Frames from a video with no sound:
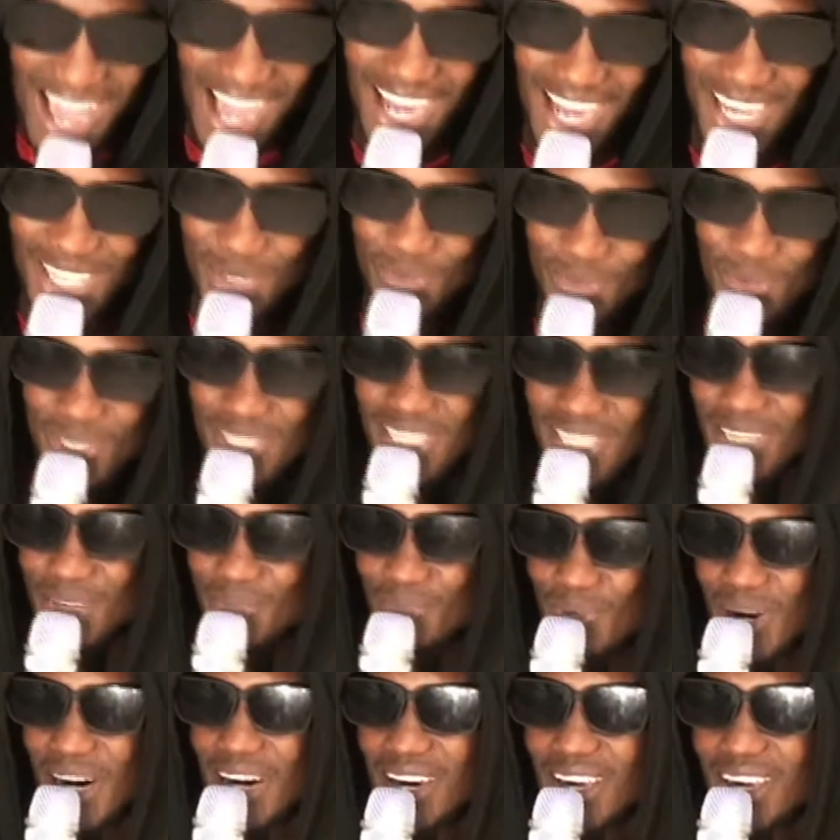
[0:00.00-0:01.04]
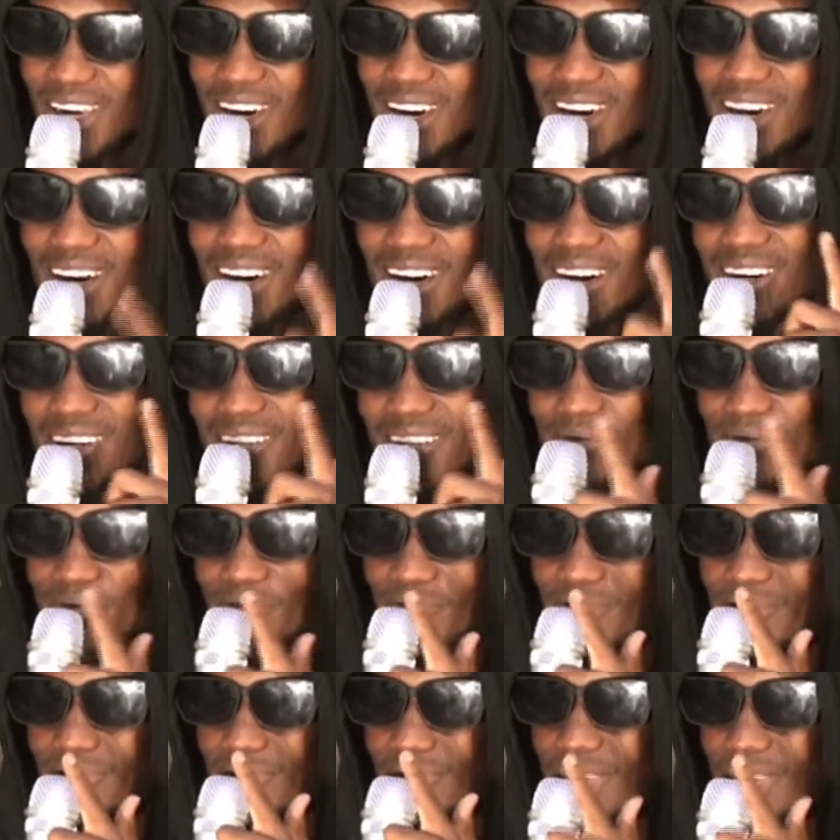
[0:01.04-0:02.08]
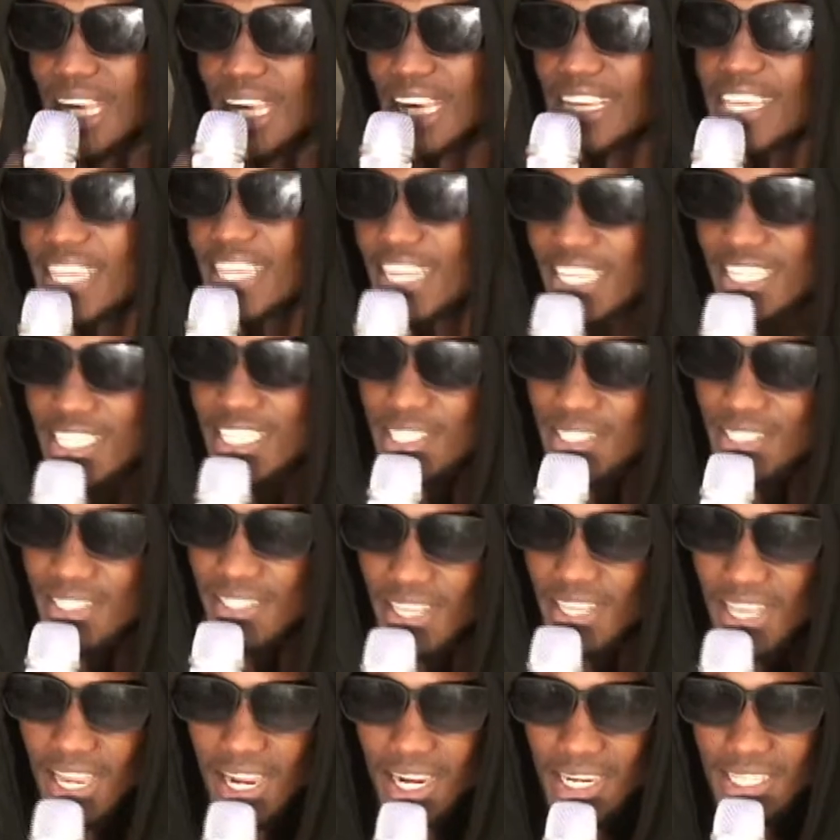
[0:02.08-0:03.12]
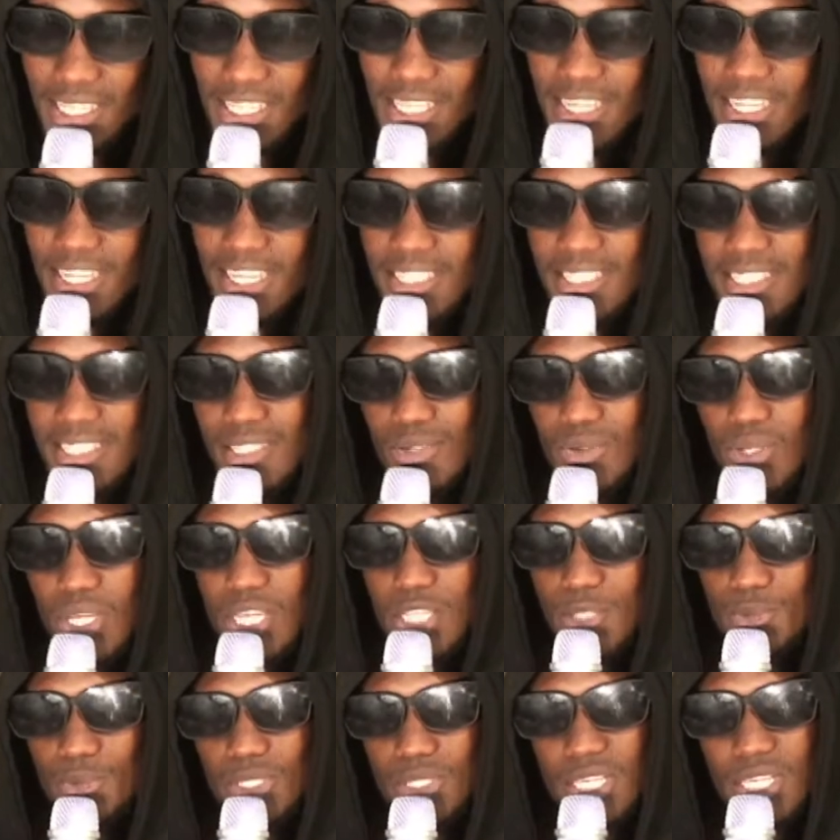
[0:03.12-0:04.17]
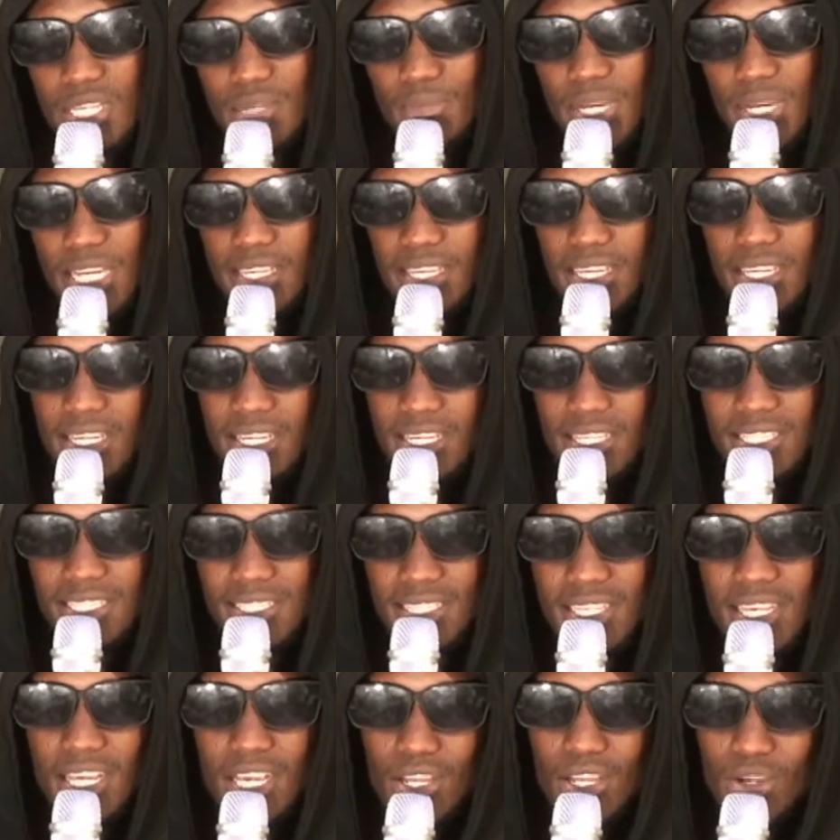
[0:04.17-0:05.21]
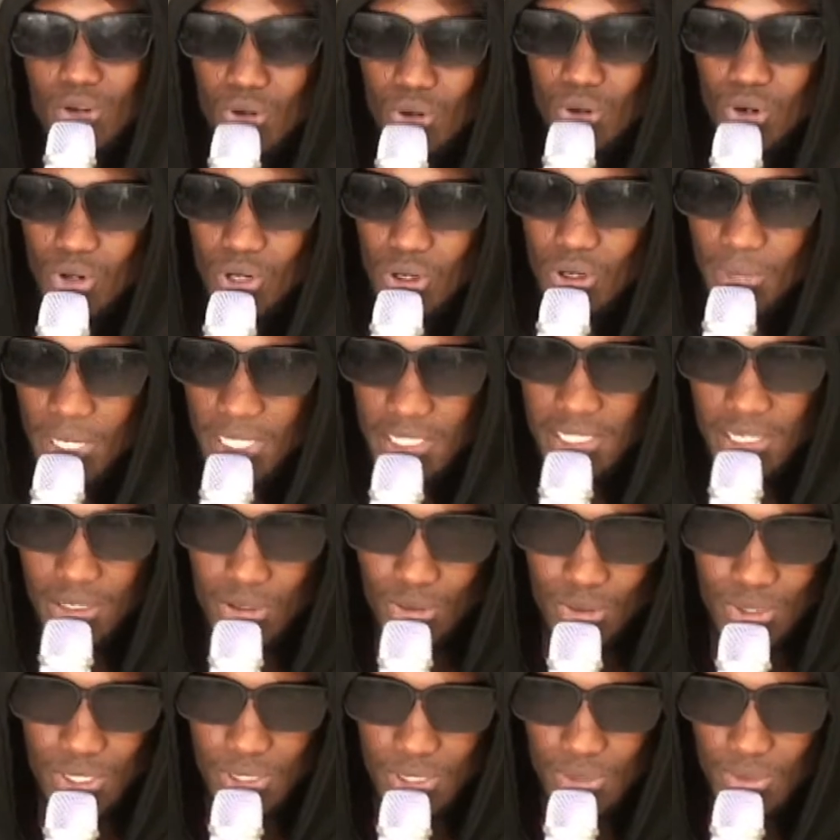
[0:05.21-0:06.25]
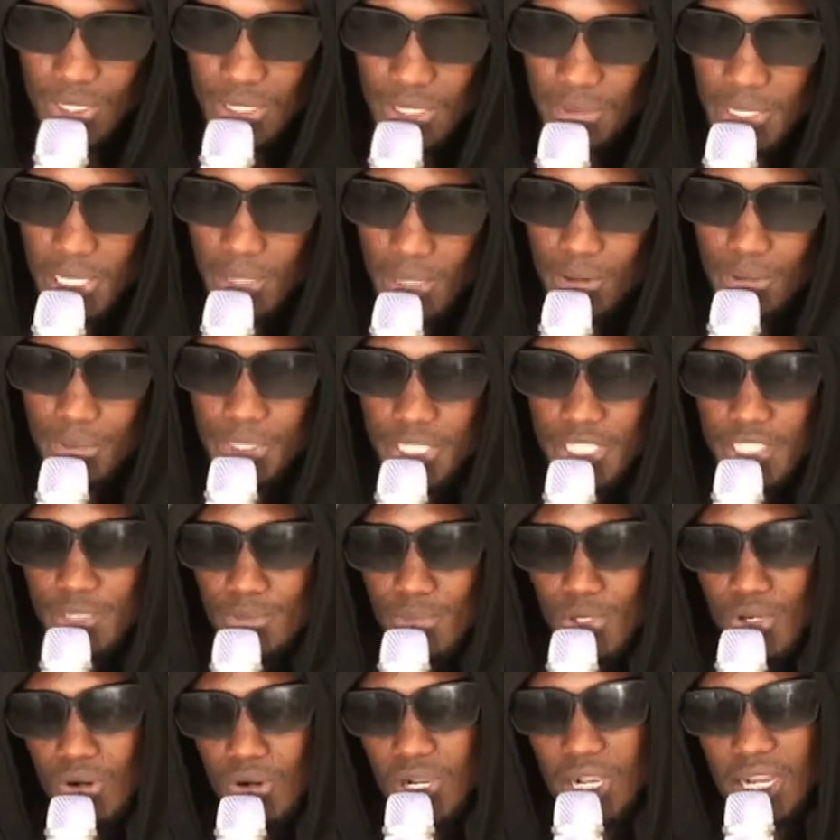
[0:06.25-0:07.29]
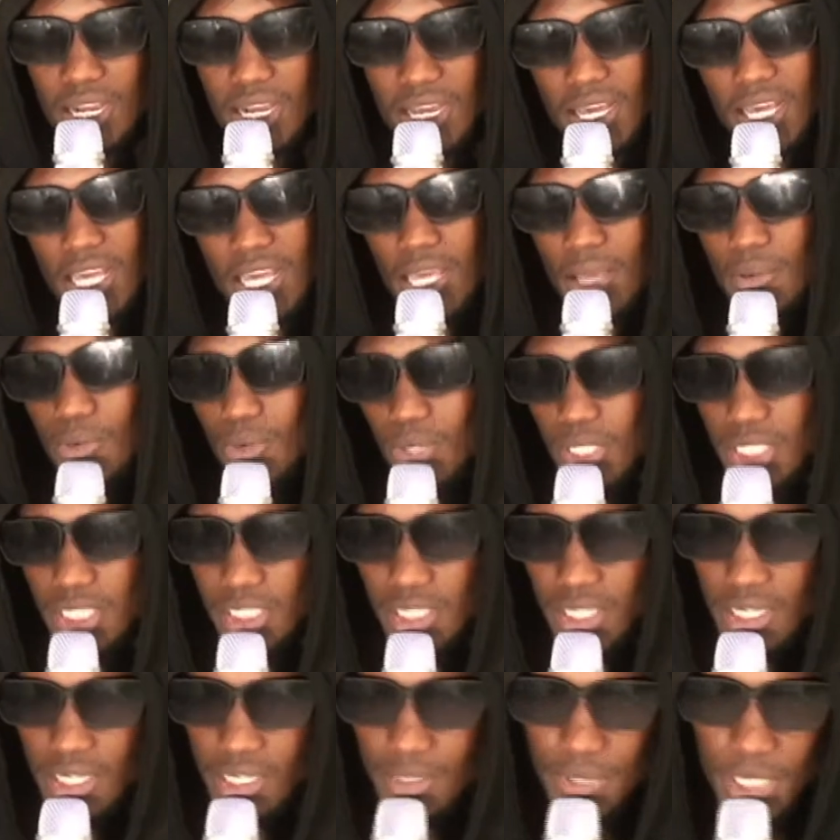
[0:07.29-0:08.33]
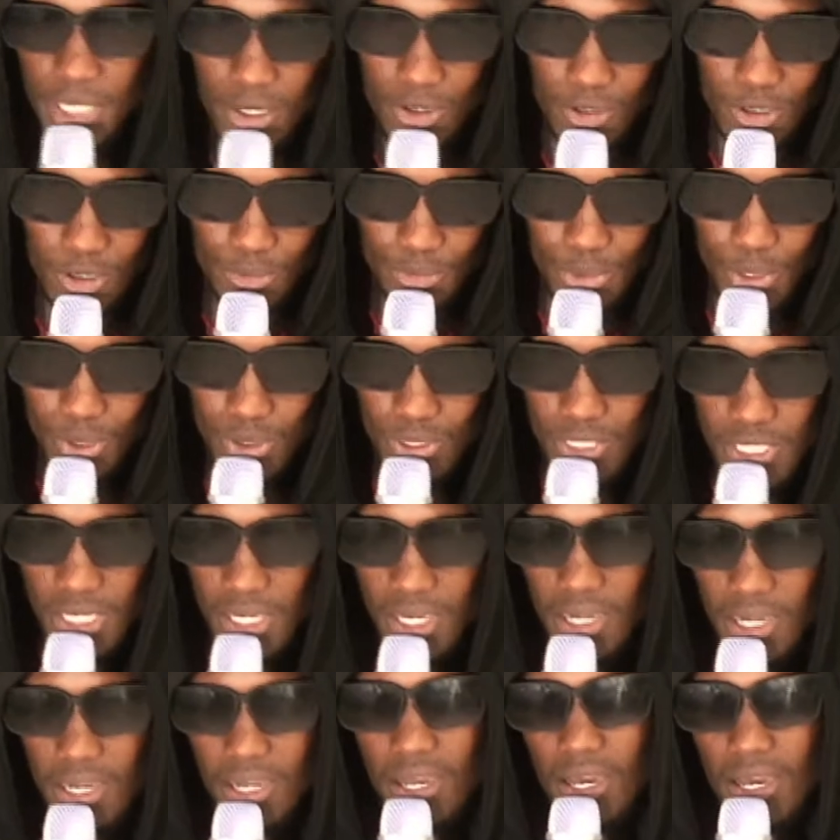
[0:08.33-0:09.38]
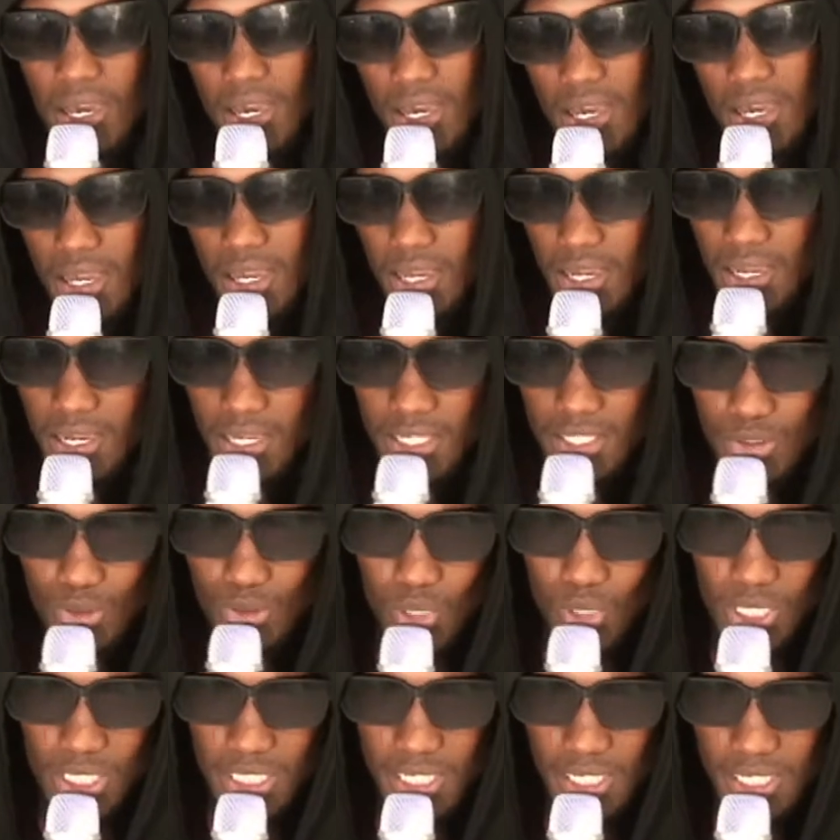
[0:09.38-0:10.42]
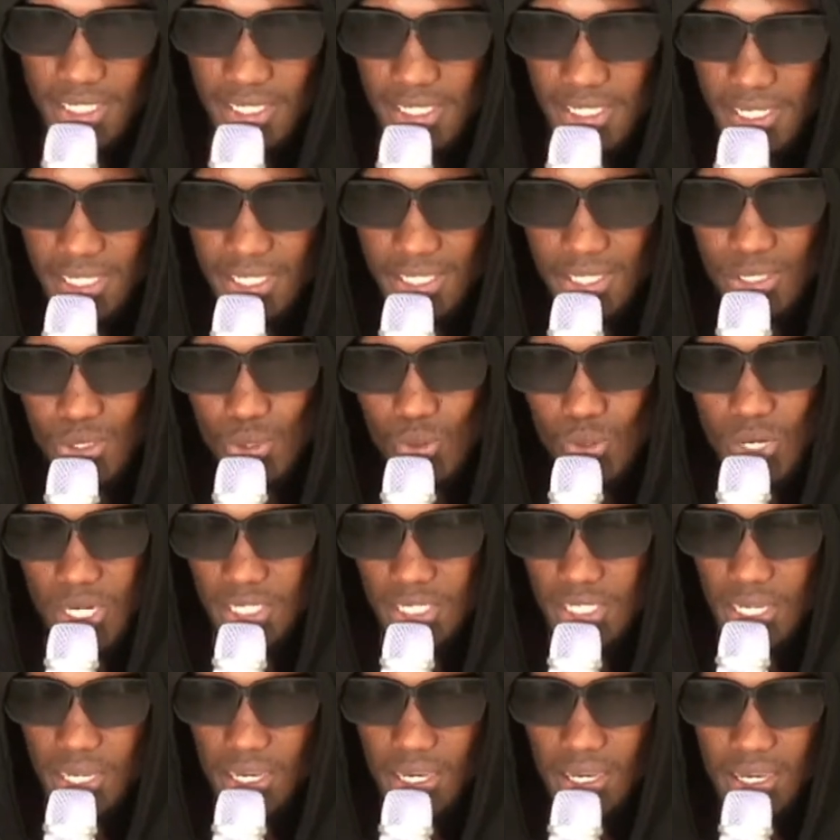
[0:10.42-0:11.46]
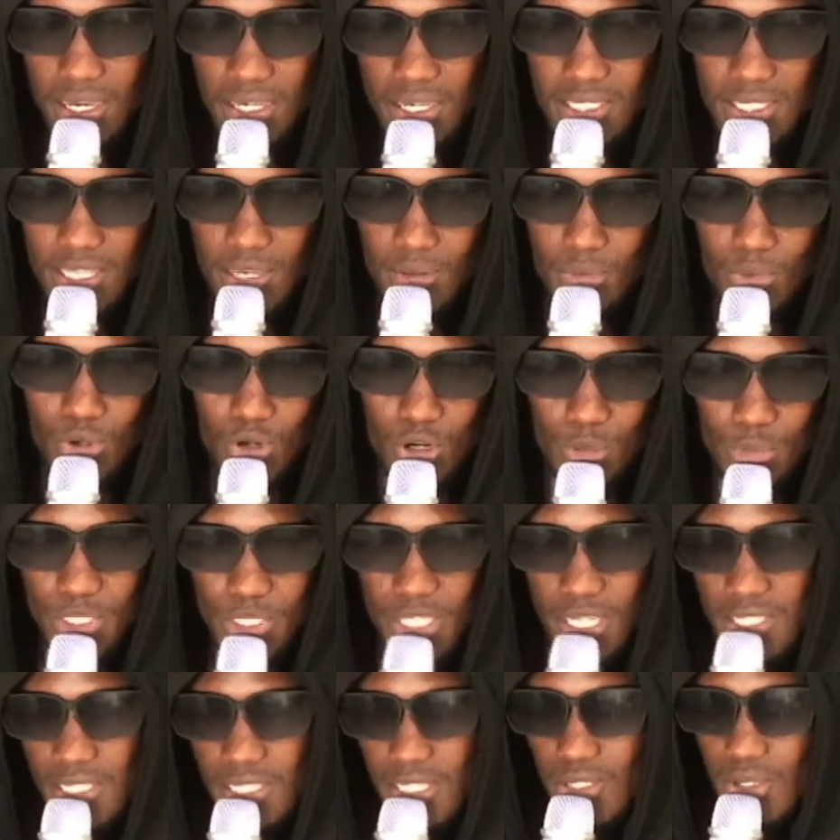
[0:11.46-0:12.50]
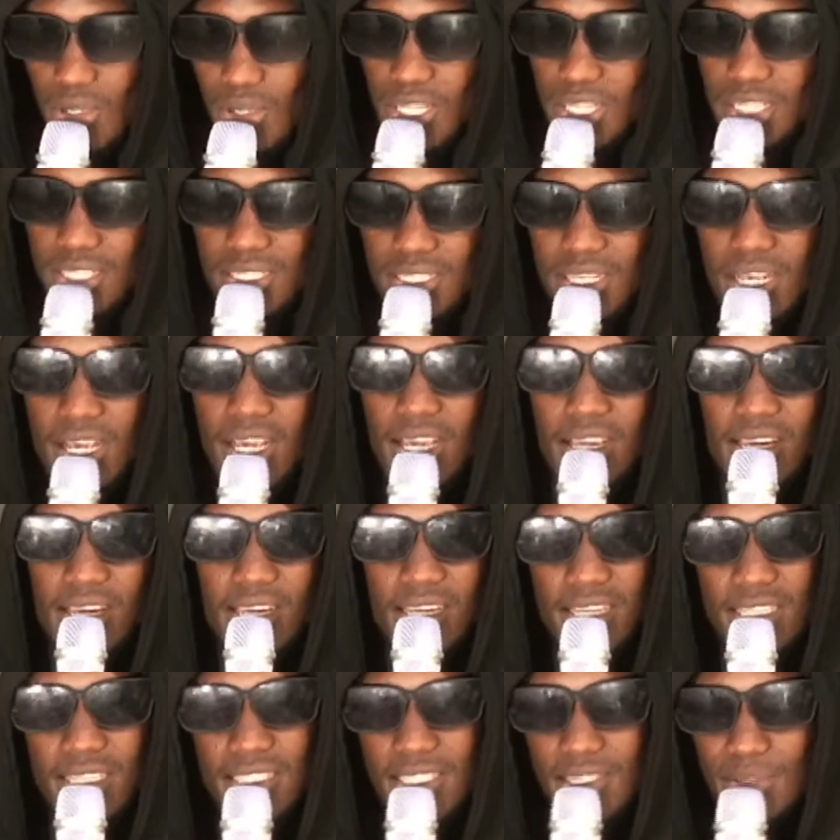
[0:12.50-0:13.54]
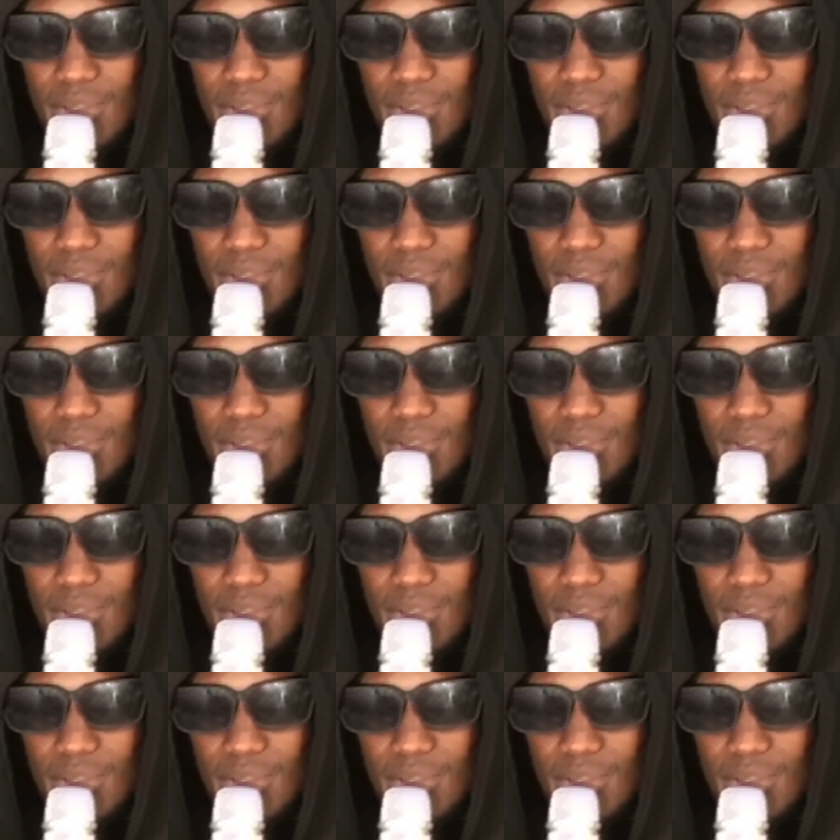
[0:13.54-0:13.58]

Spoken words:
sponsored by Kenex, yeah, Kenex. We are sponsored by Kenex. No, wasano kusimgu lebera wabinji mnonga. If you have a computer, you want headsets, you want some computer accessories, Kenex and